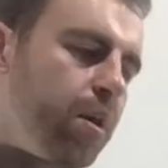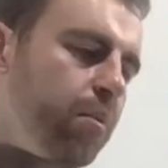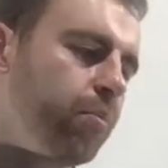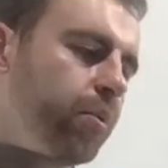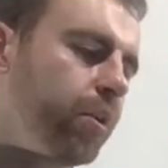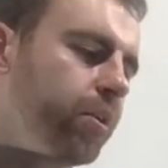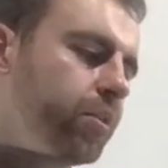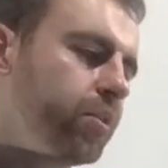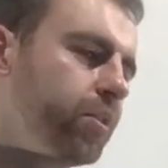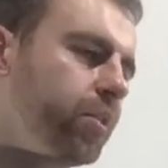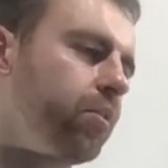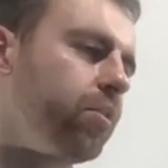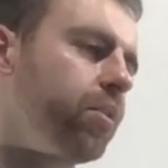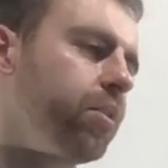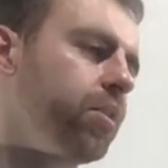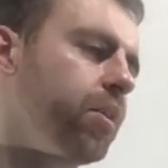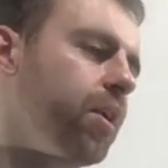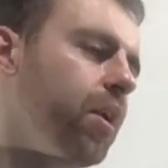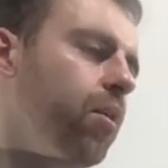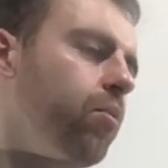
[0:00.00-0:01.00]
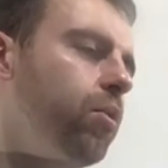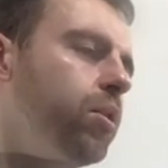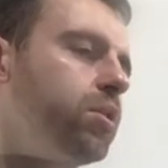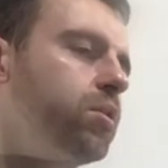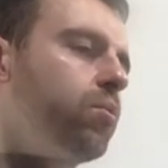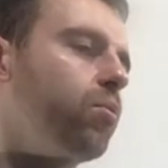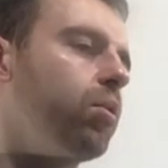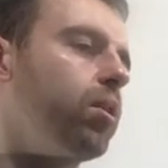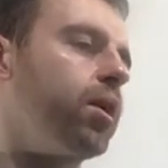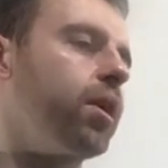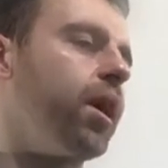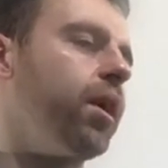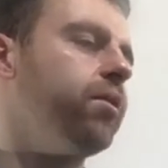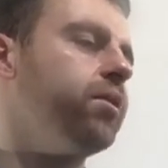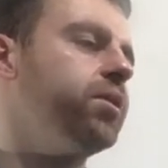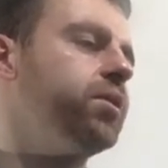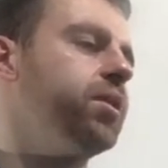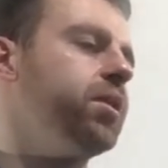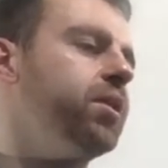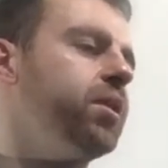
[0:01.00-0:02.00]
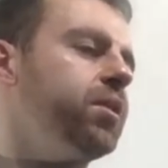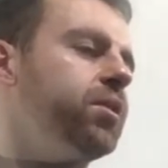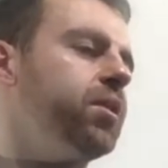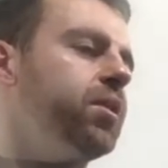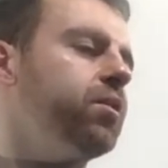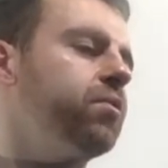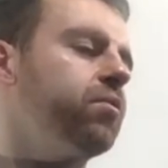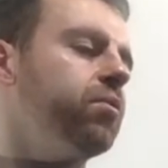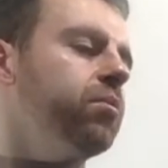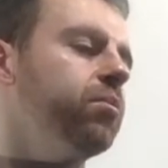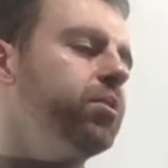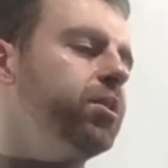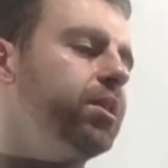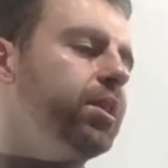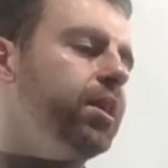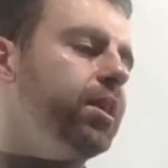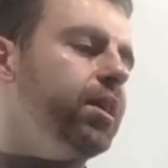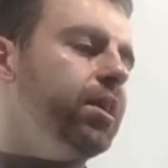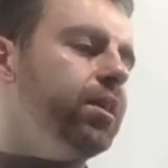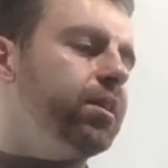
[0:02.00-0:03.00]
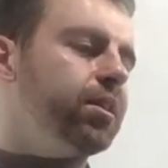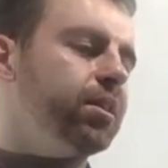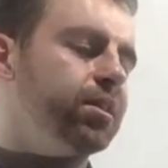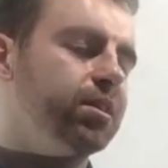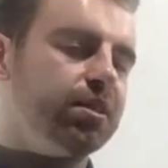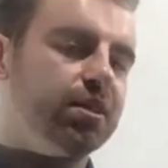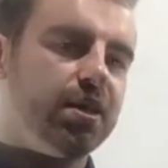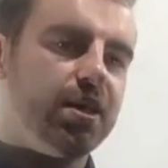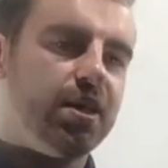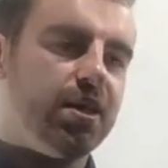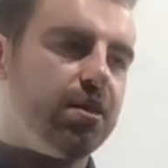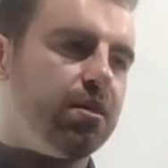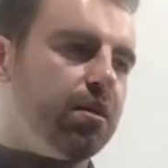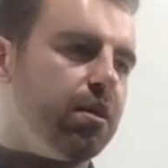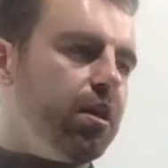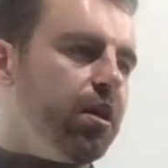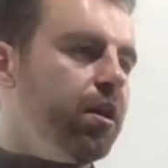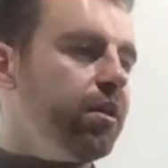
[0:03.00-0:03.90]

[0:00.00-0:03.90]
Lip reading: because the other thing I want to work out is the distance from D to C.